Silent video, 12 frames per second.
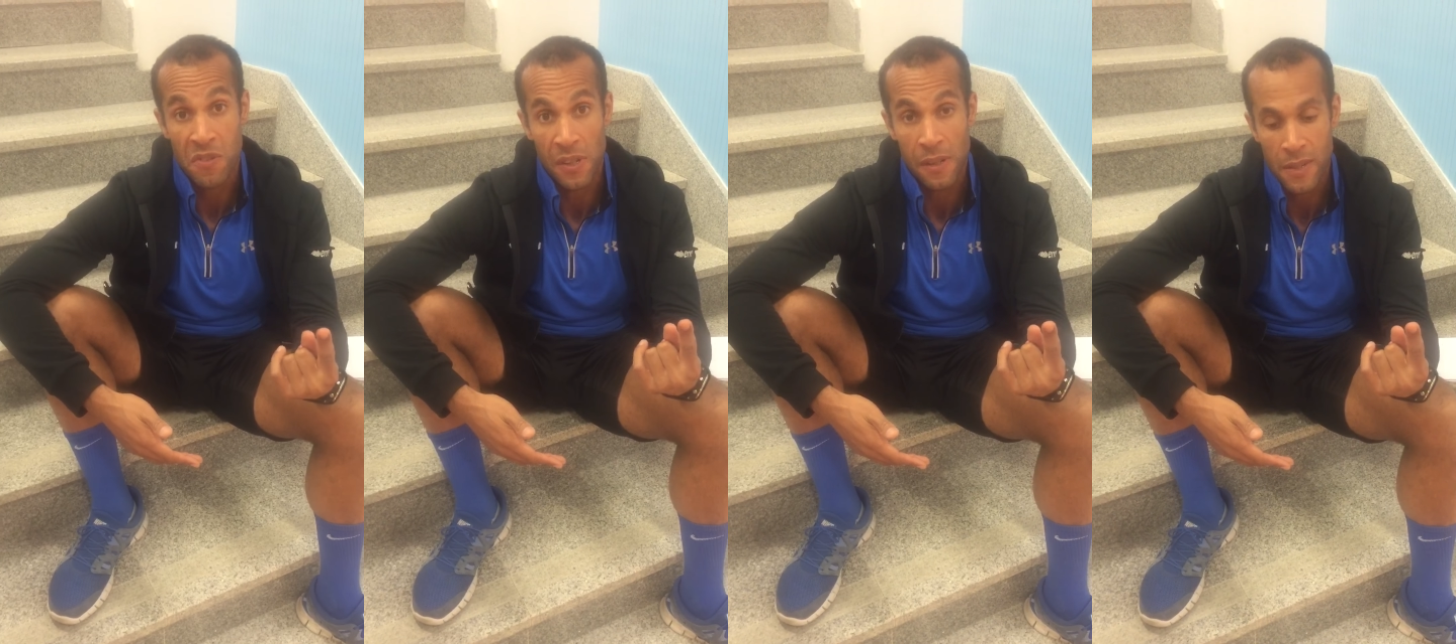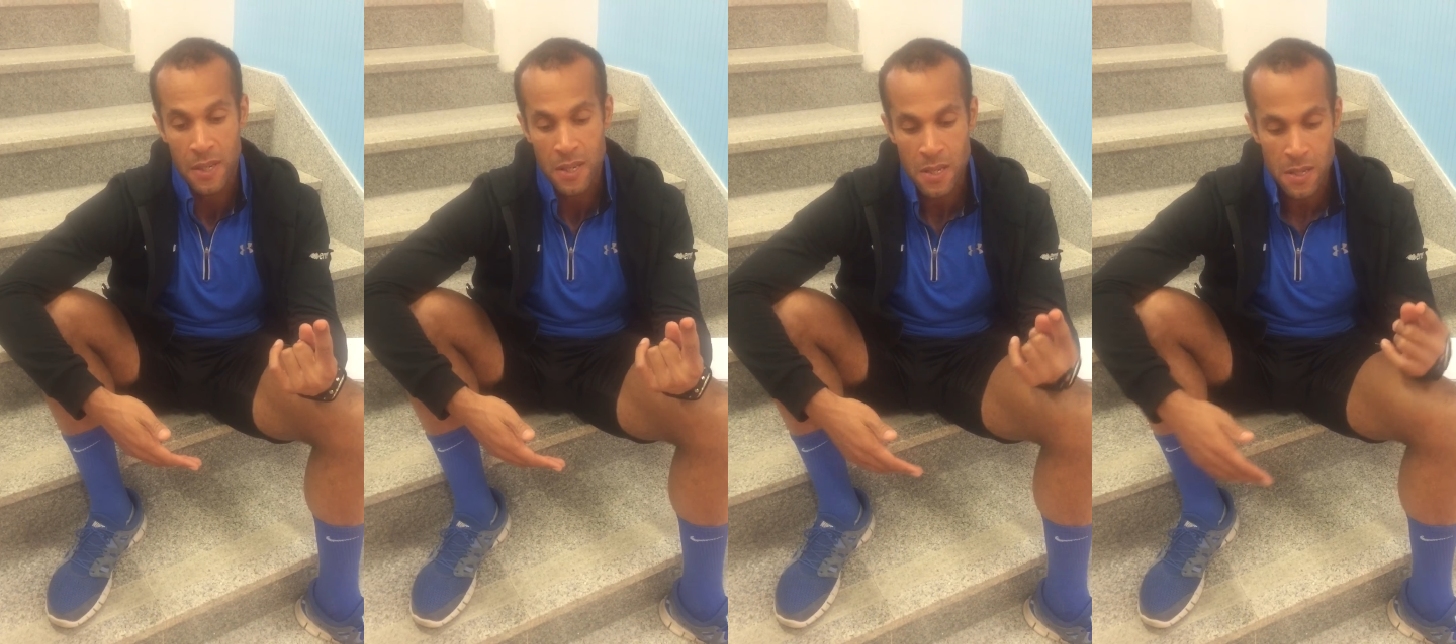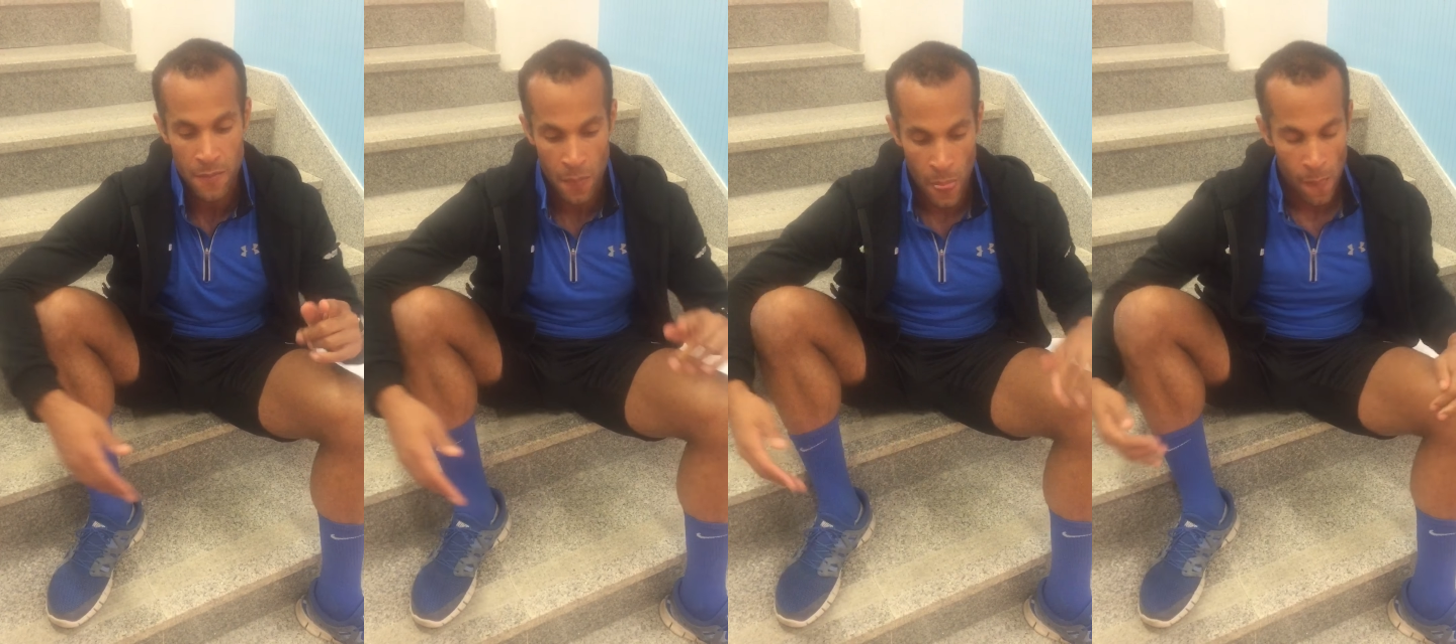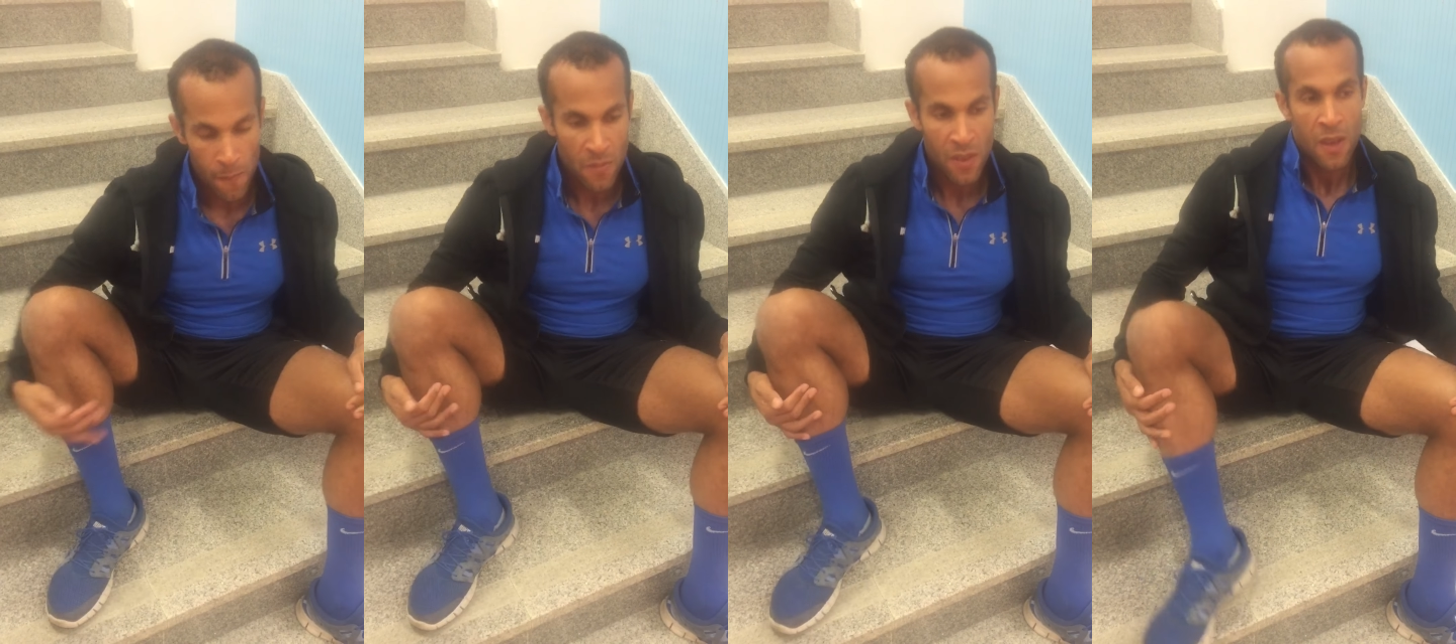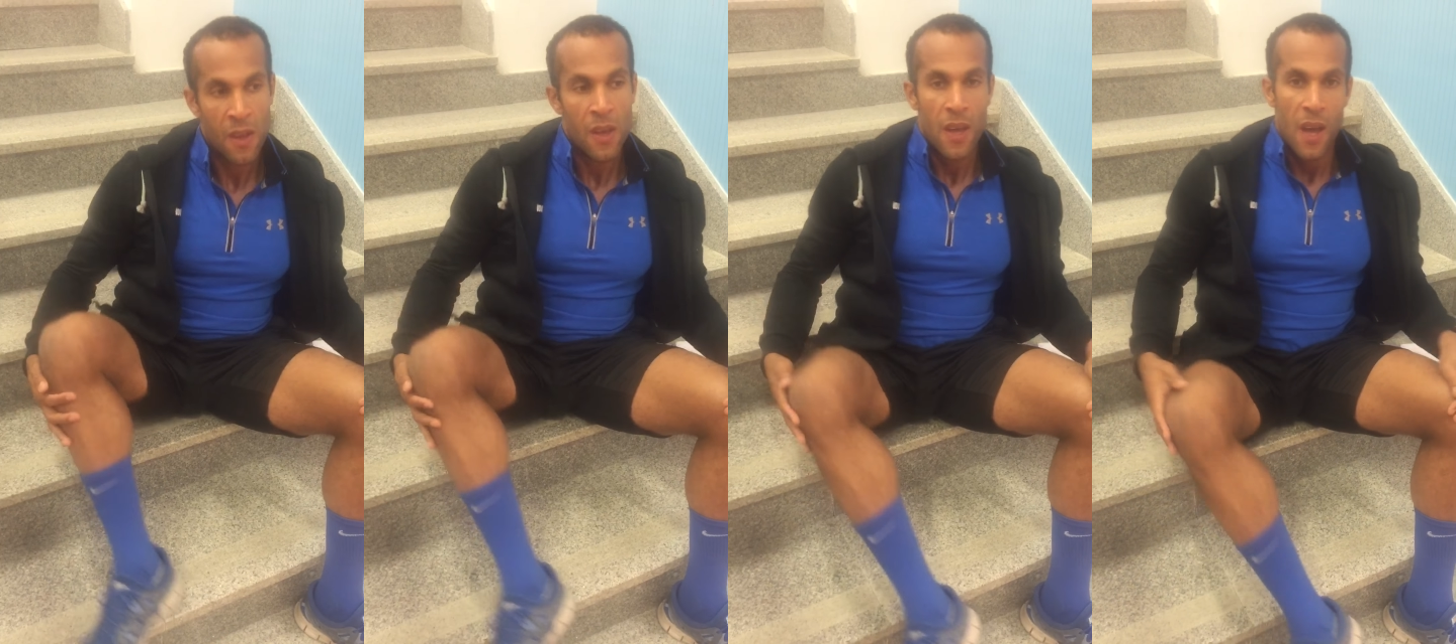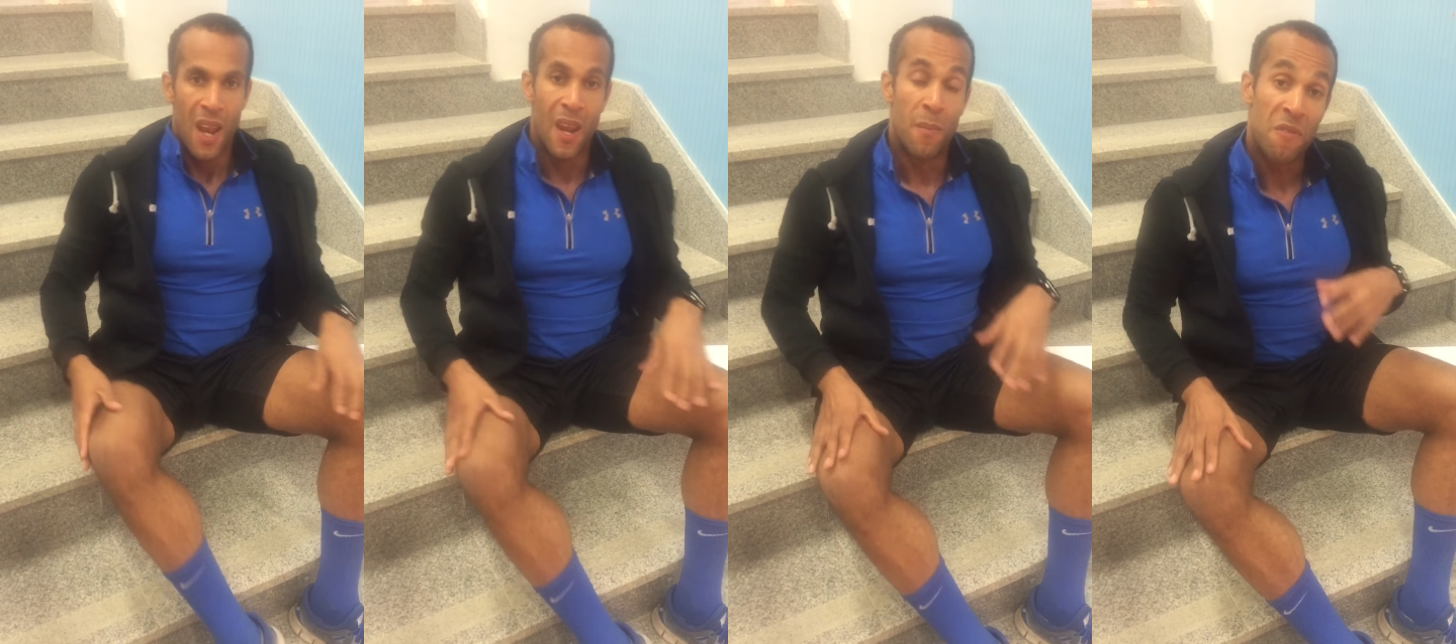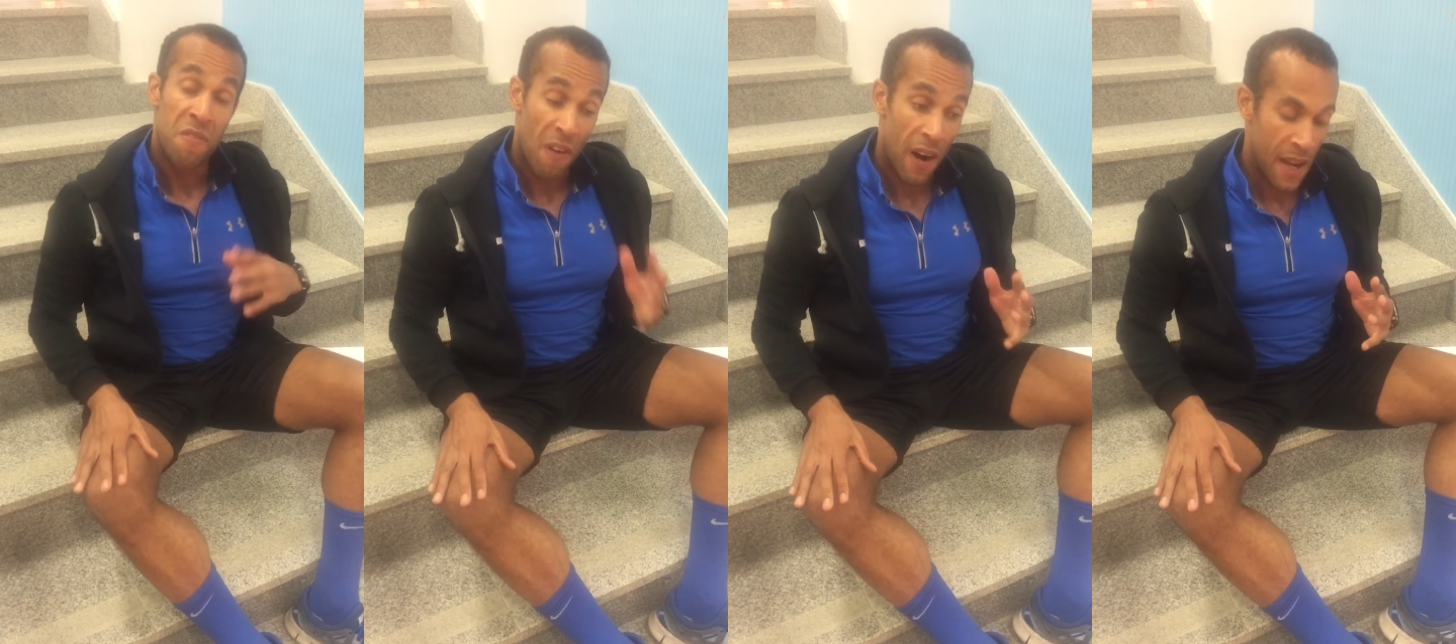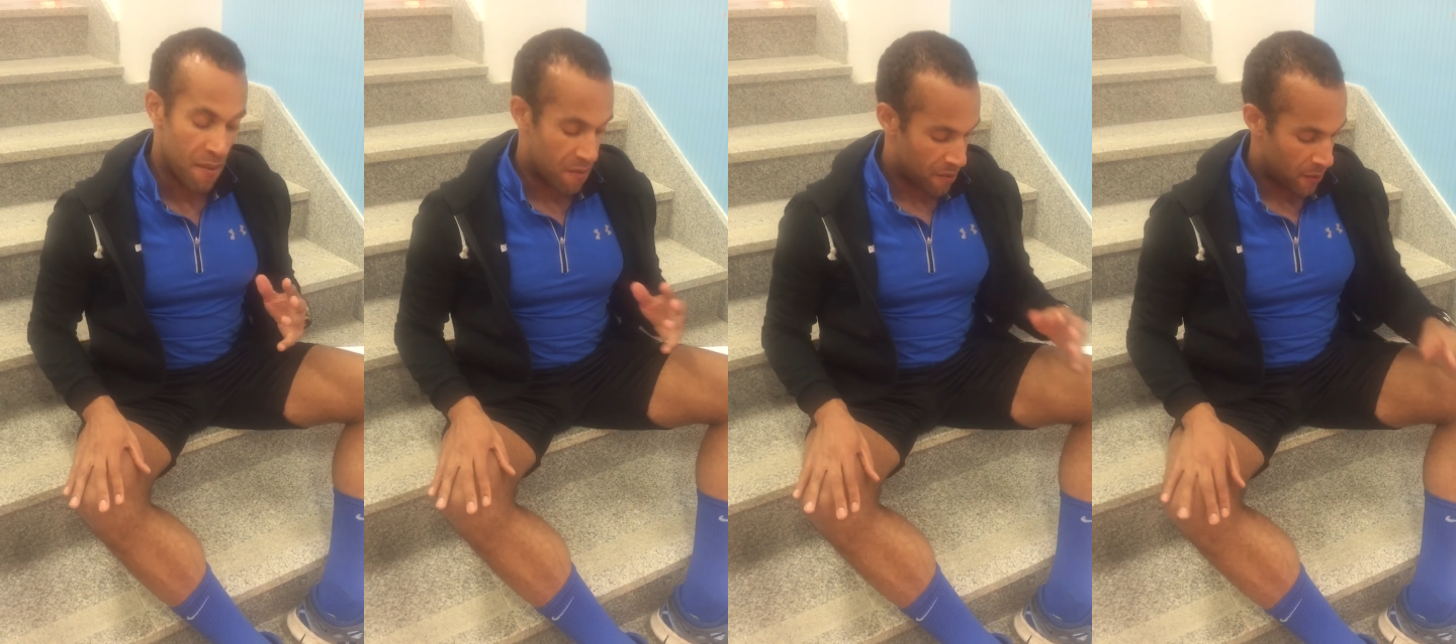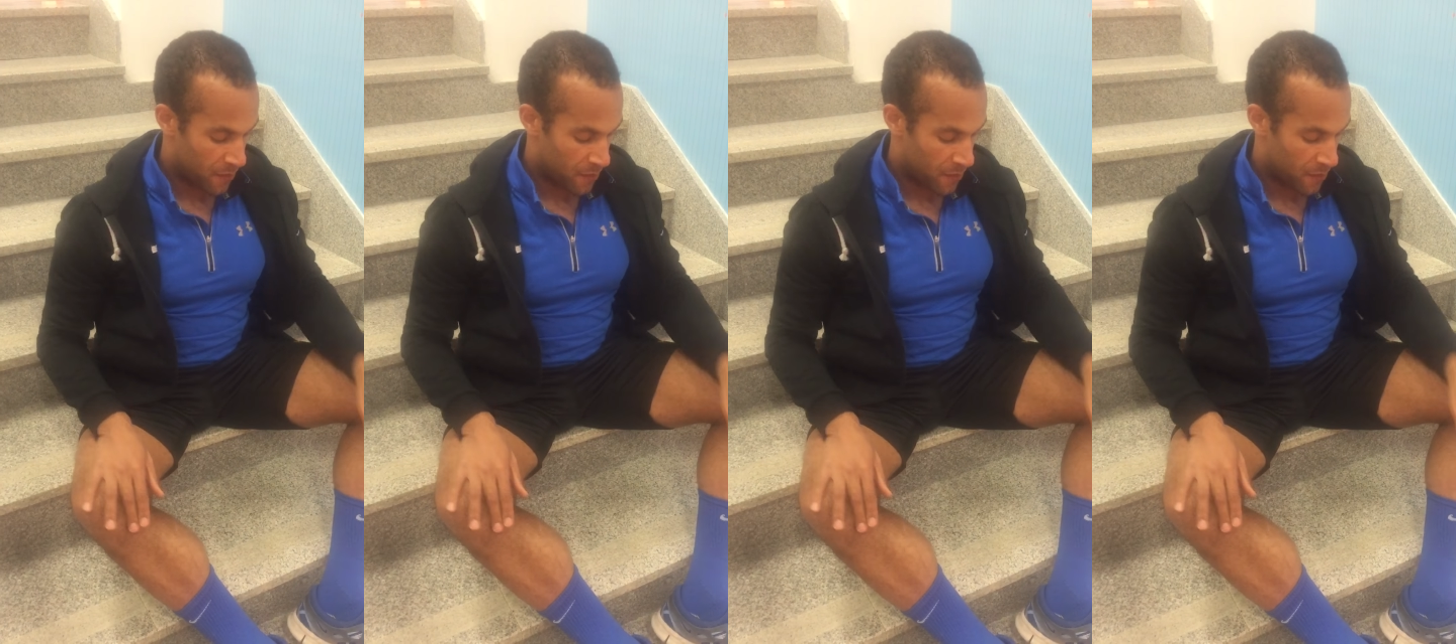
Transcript: surface. Number 5,